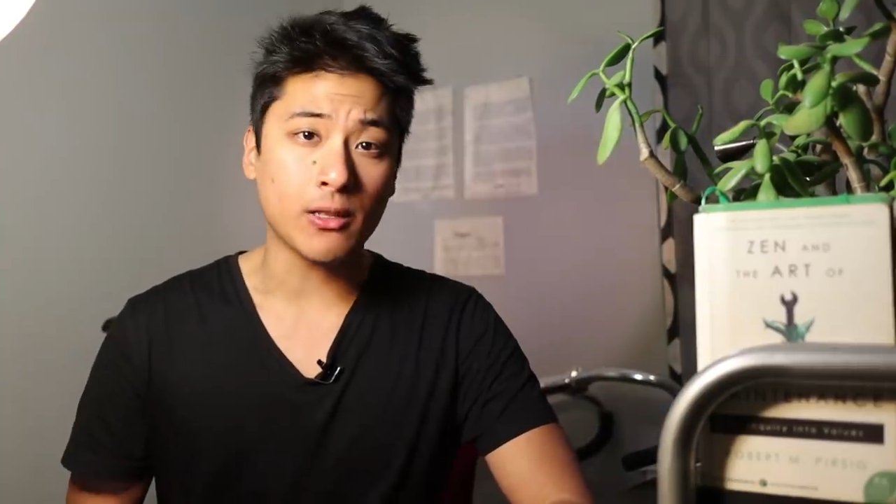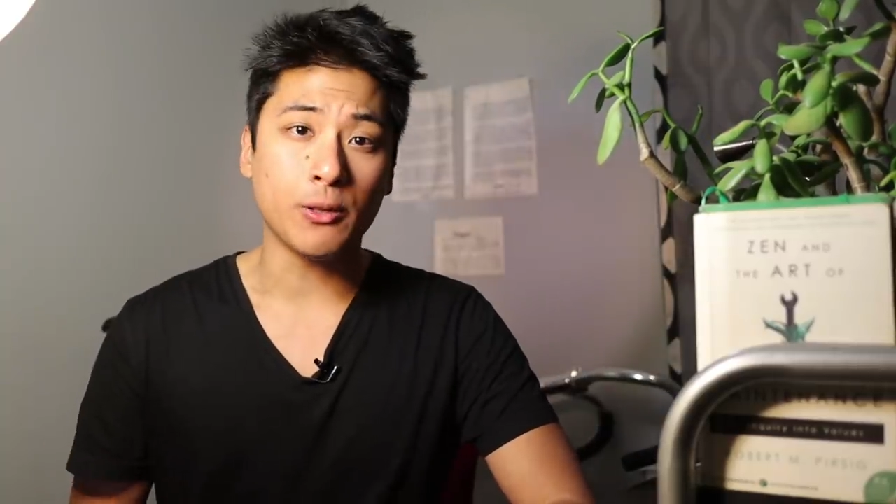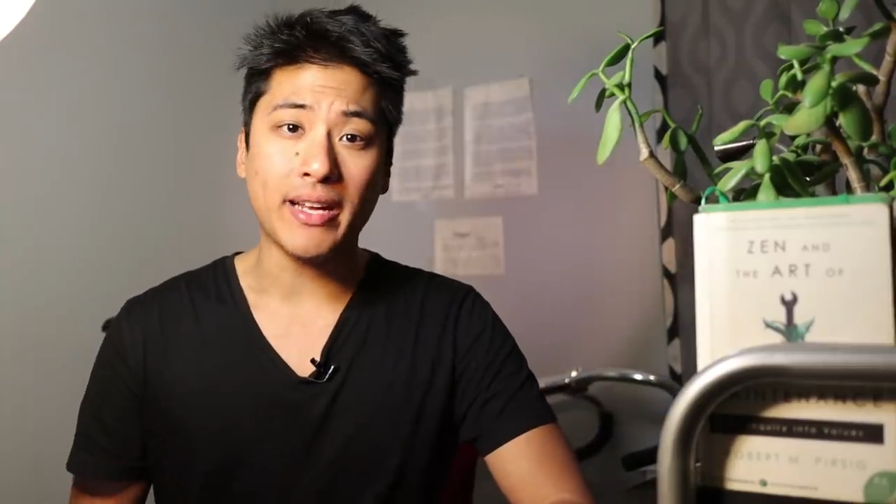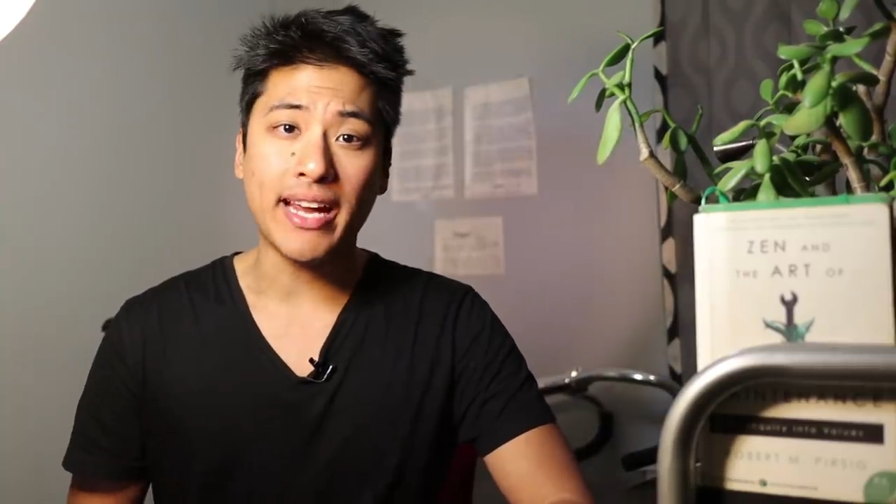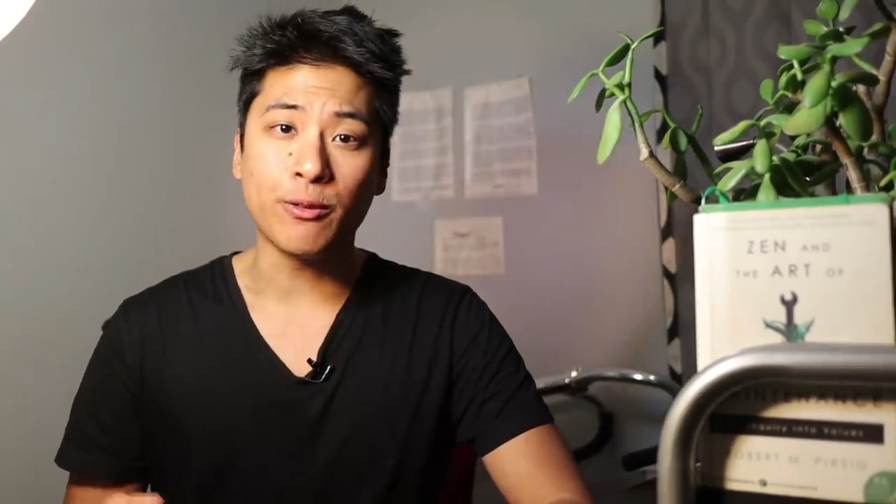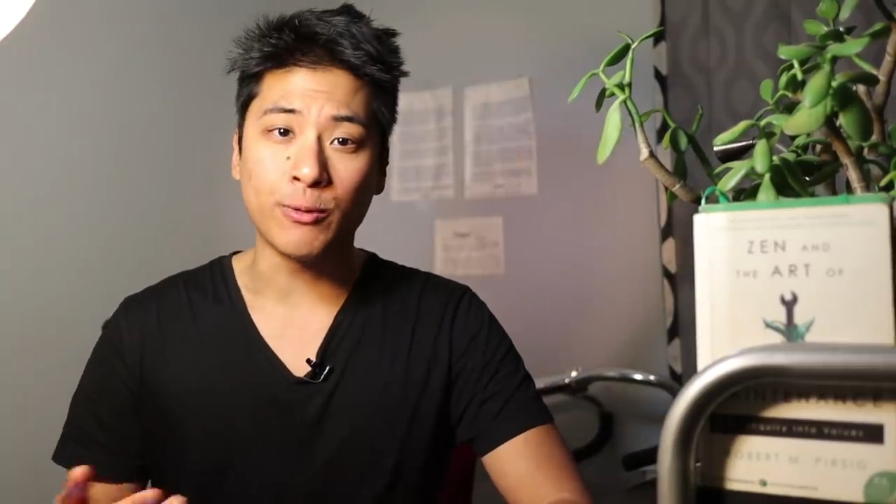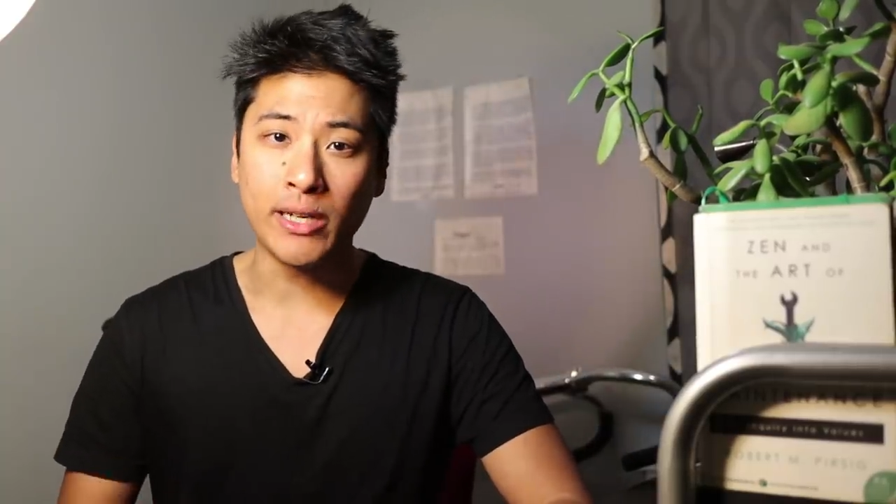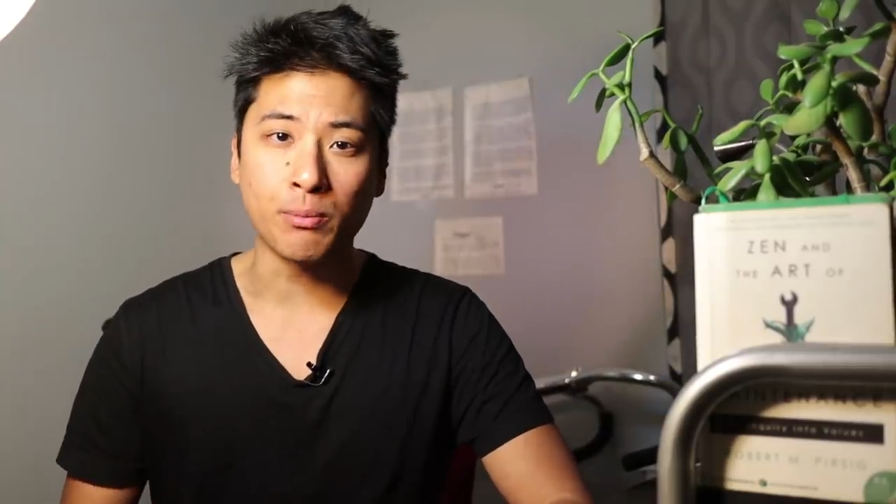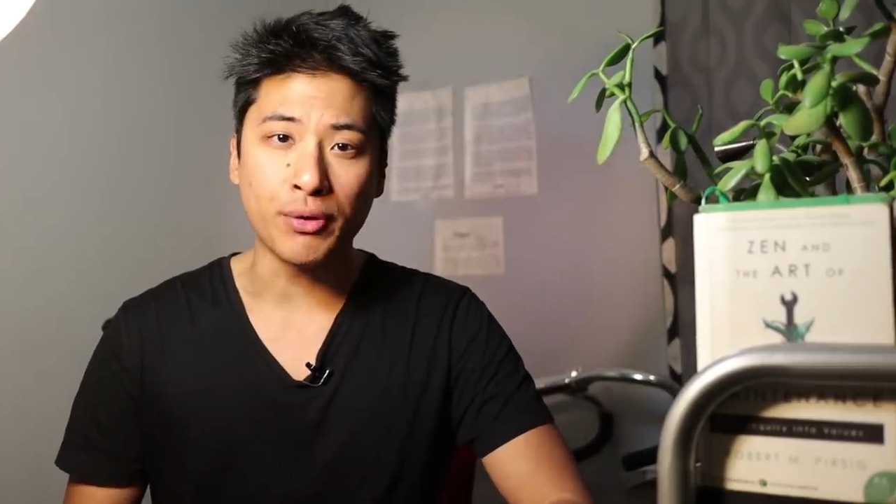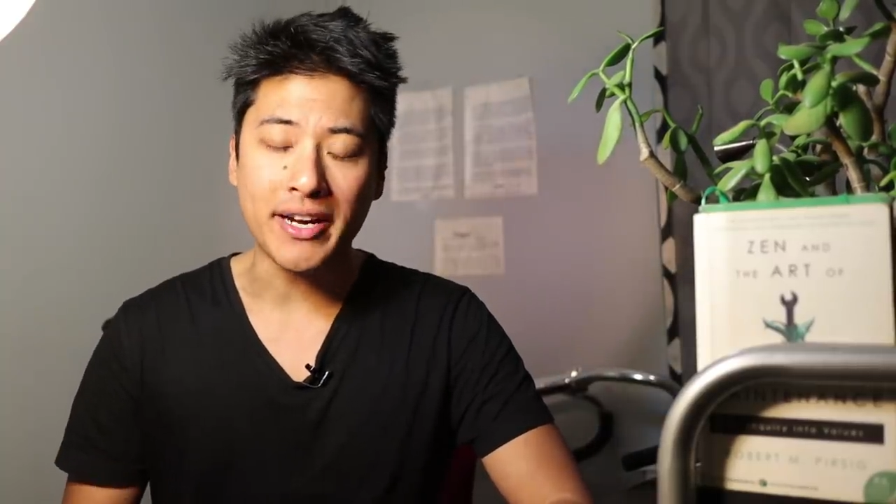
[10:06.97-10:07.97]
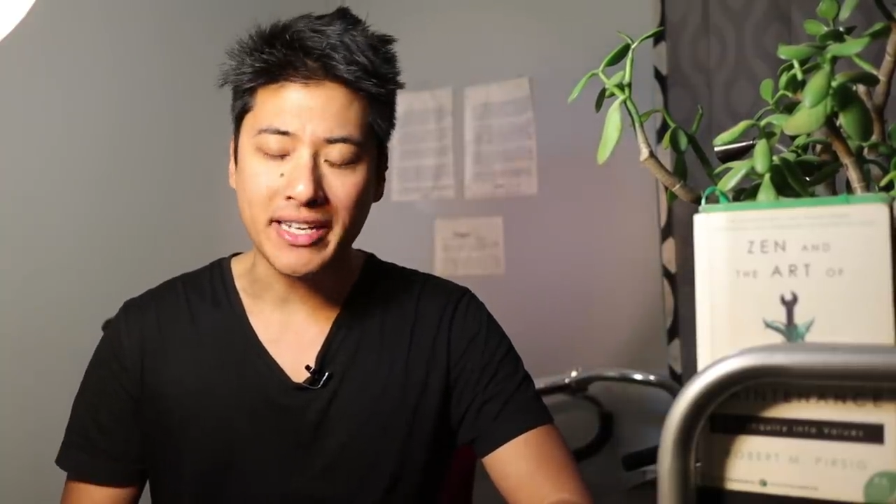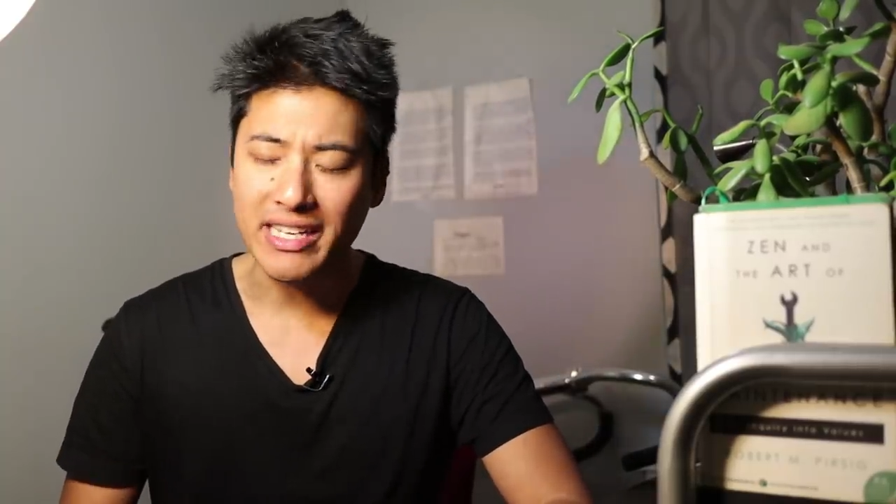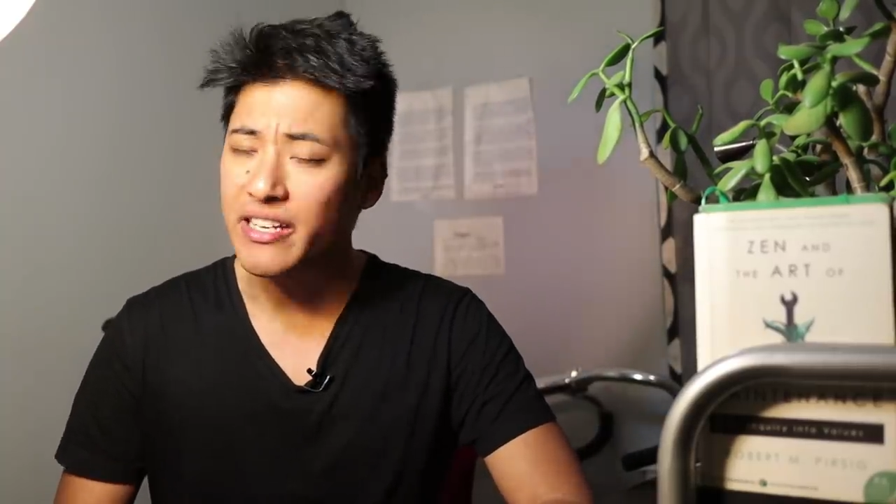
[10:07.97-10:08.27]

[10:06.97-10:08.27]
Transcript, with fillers: include a rear brake,